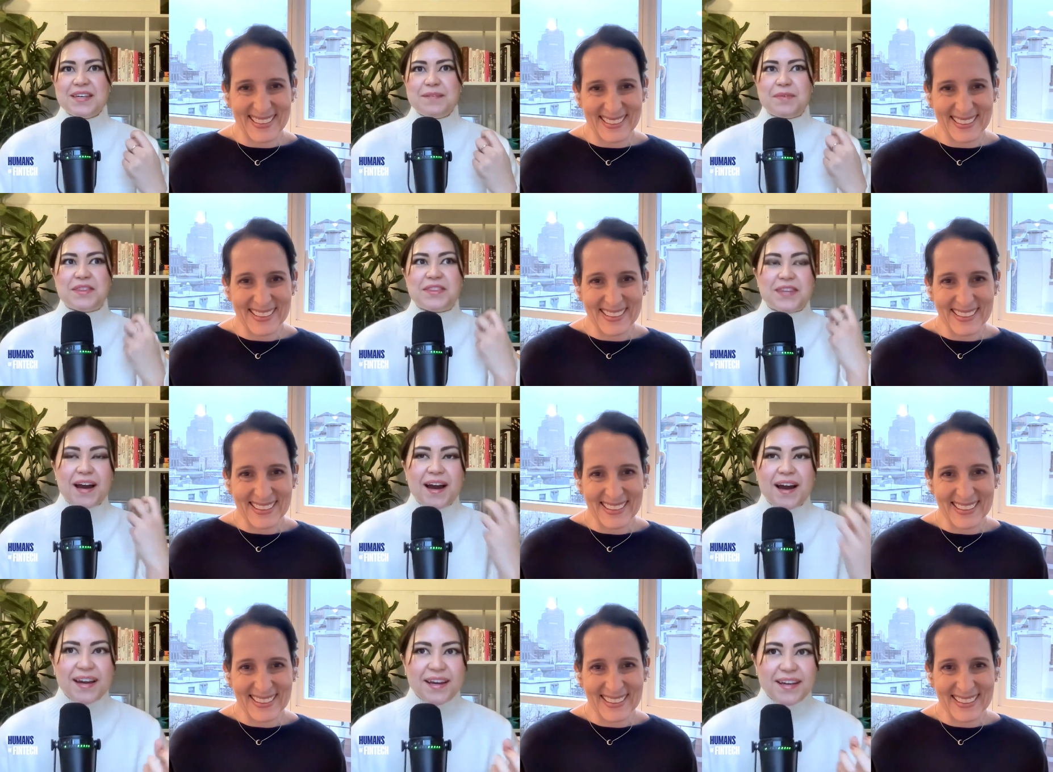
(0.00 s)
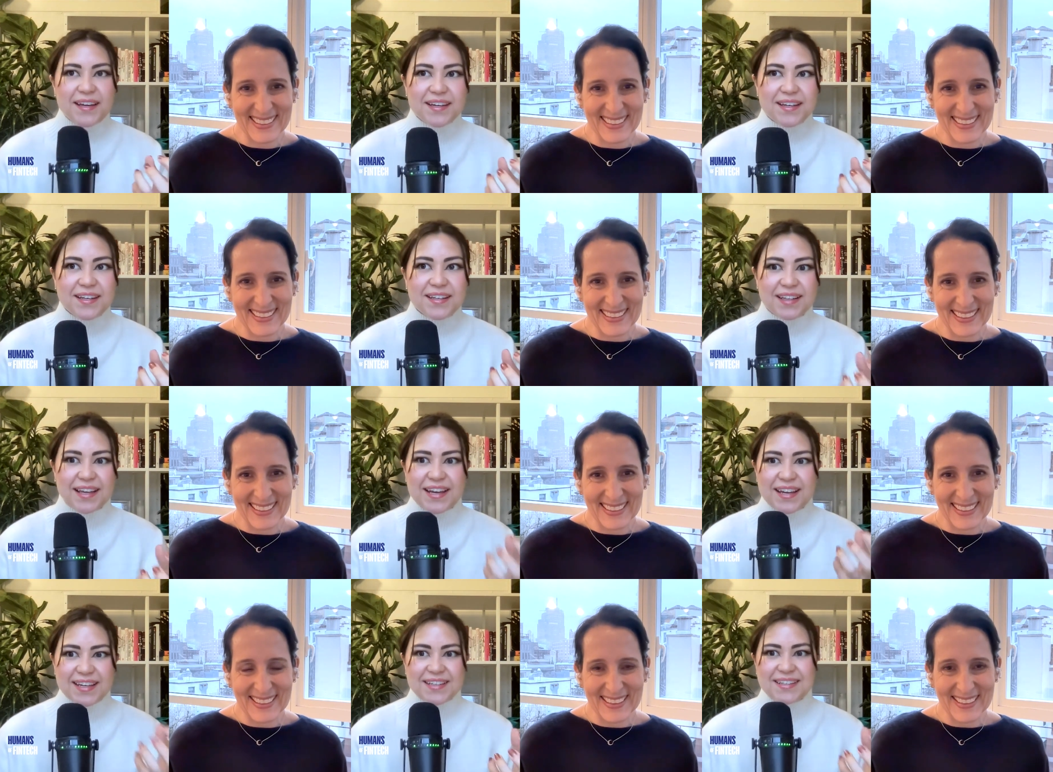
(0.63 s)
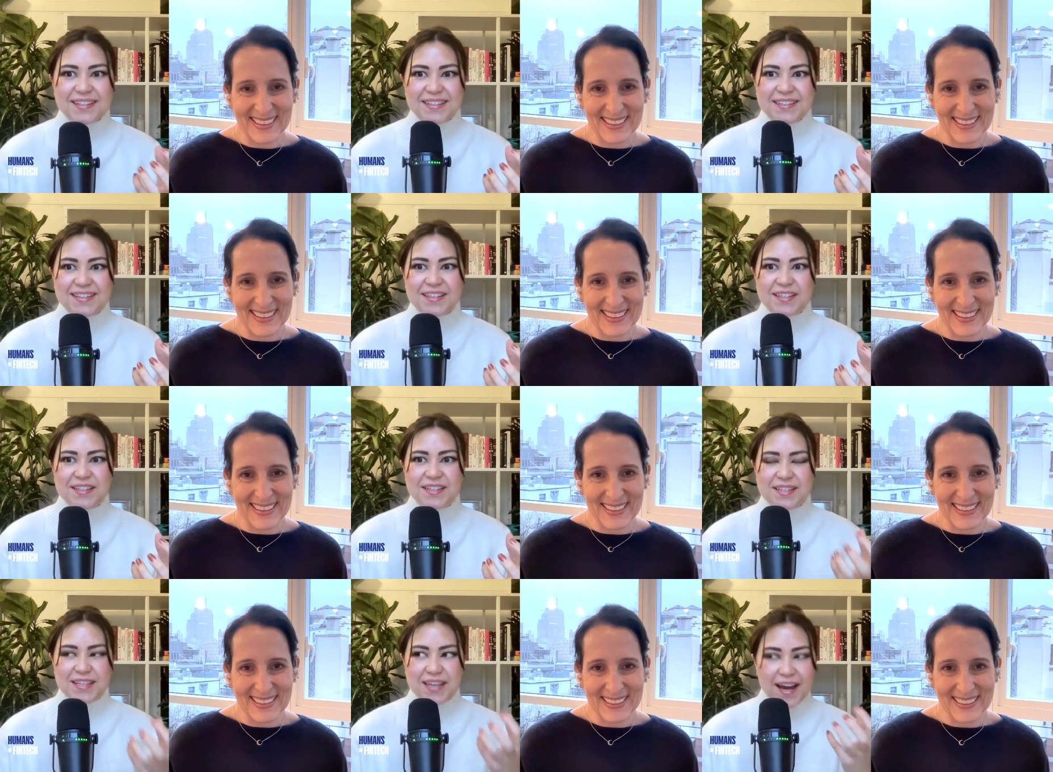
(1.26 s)
Speaker 1: but that like
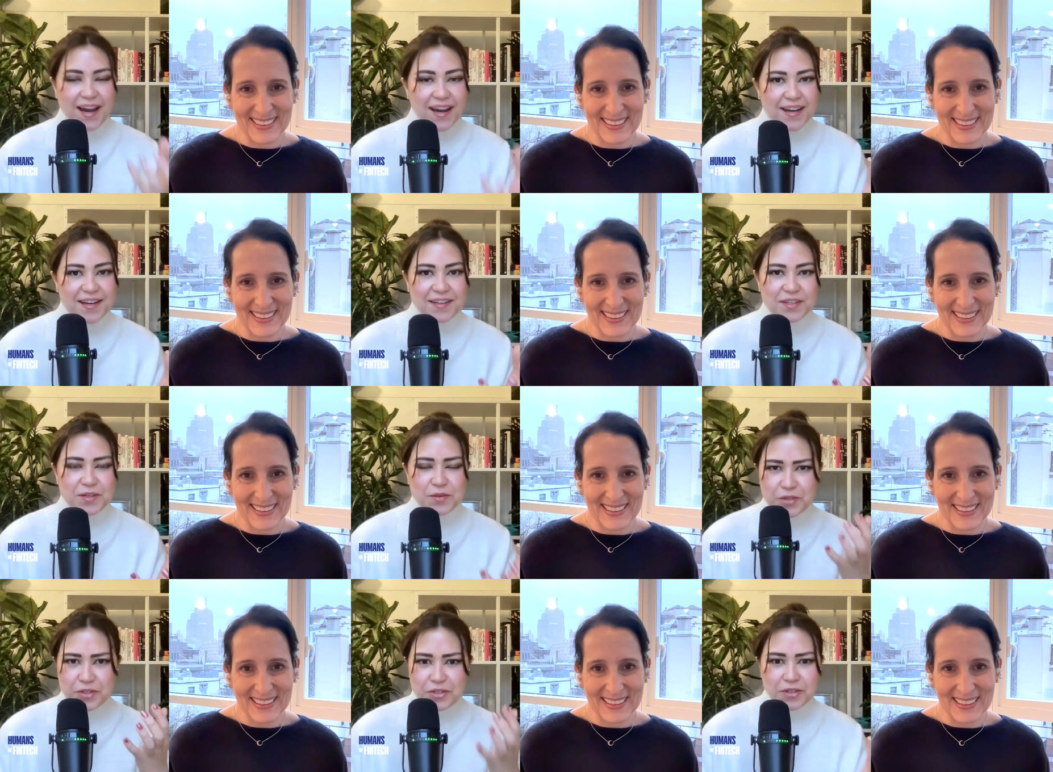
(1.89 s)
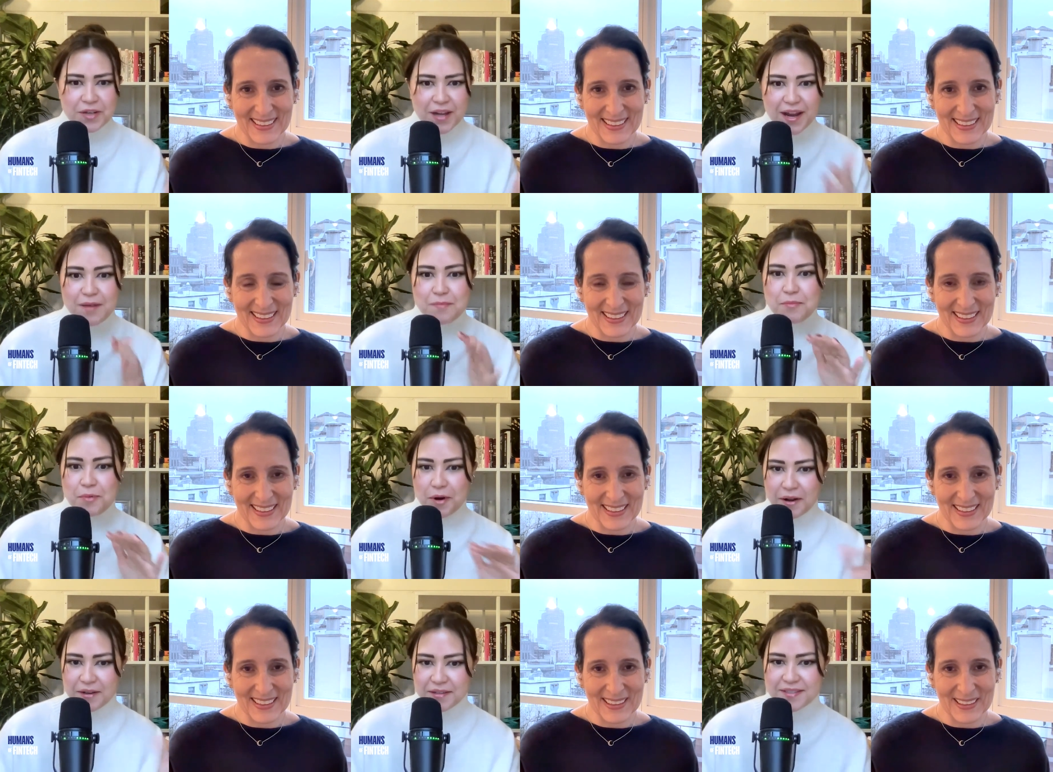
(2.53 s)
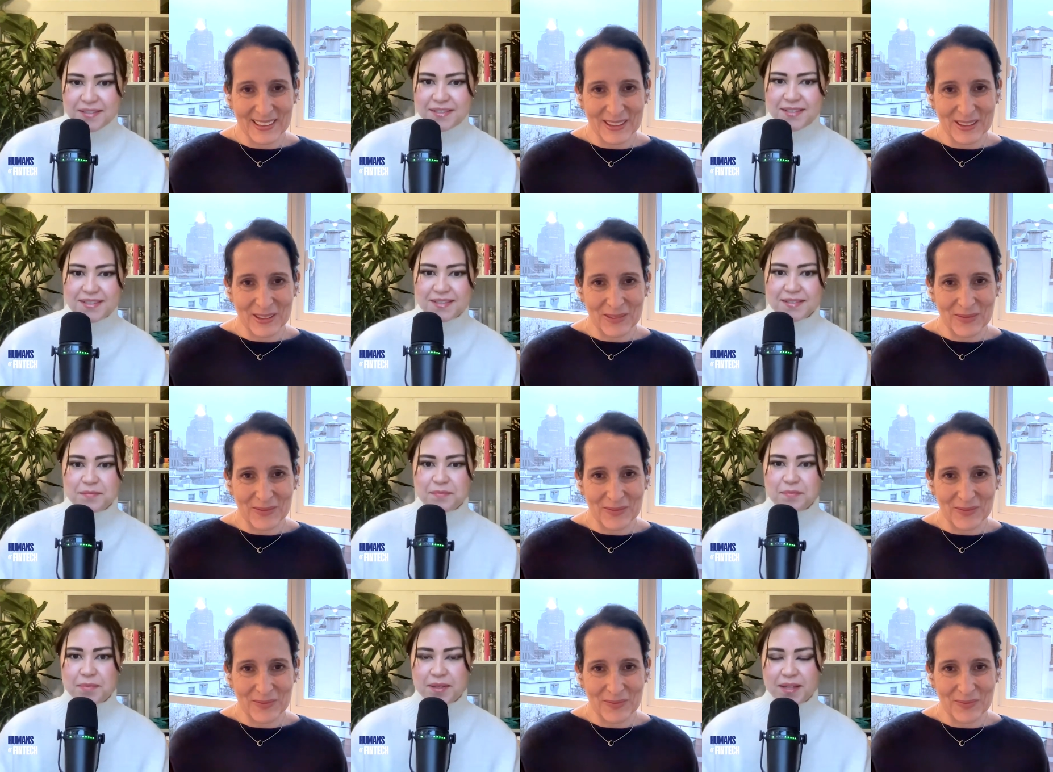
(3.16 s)
yeah you should have processes
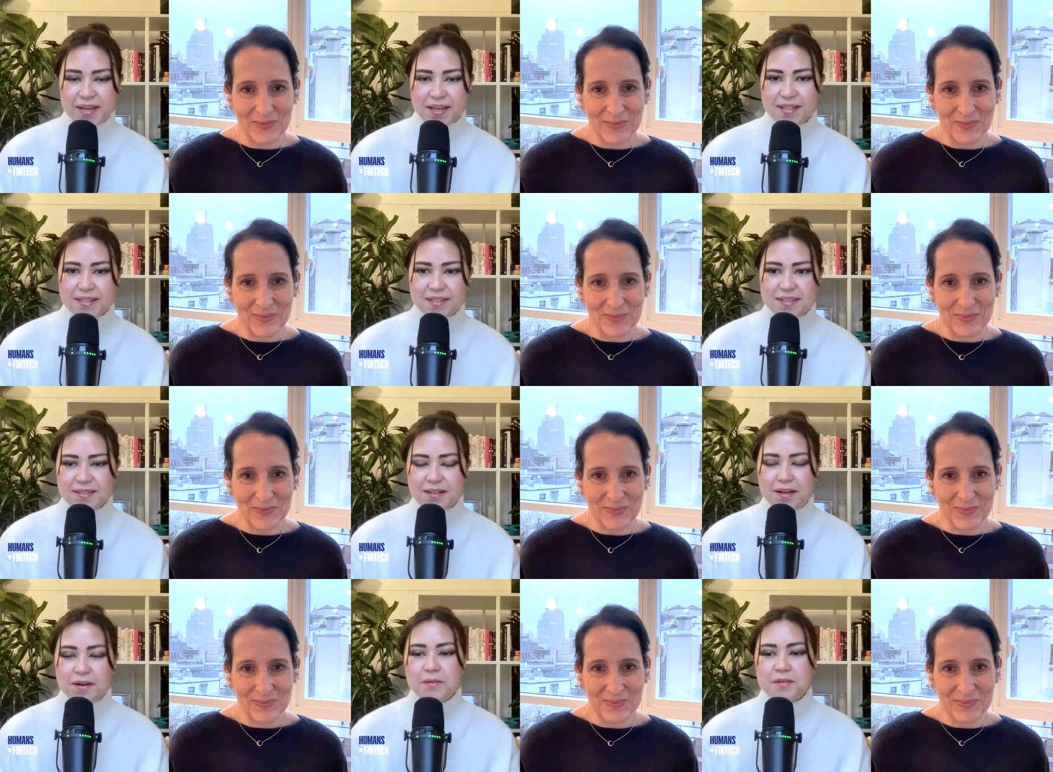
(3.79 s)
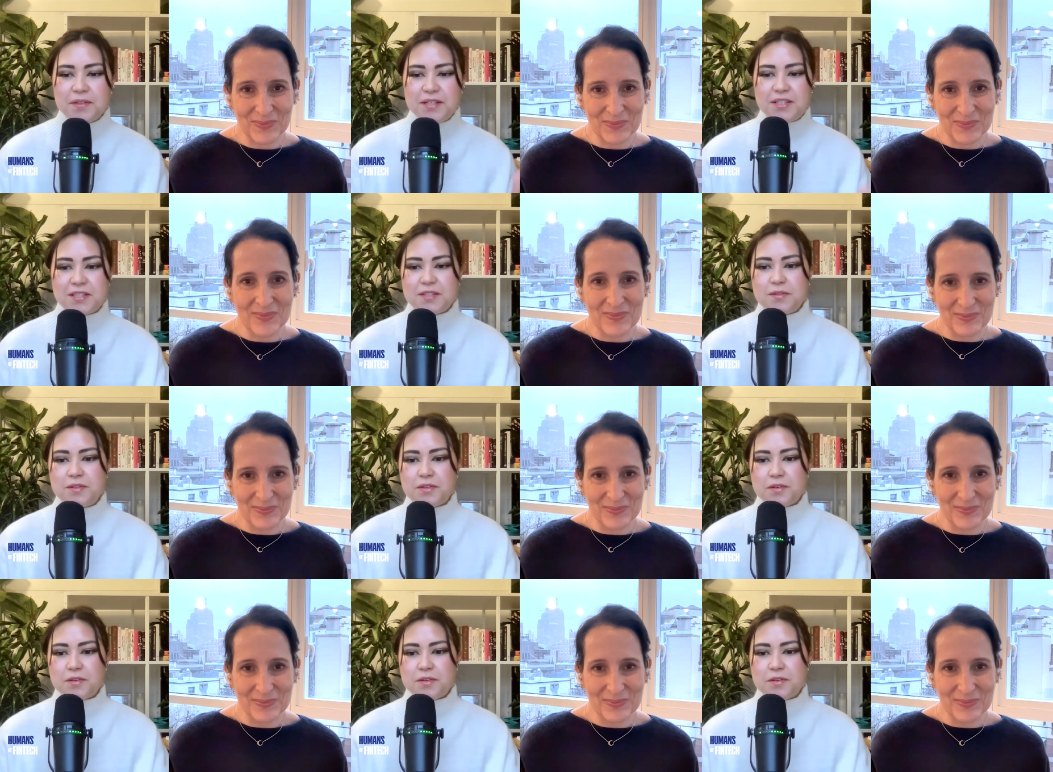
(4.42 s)
in place not only just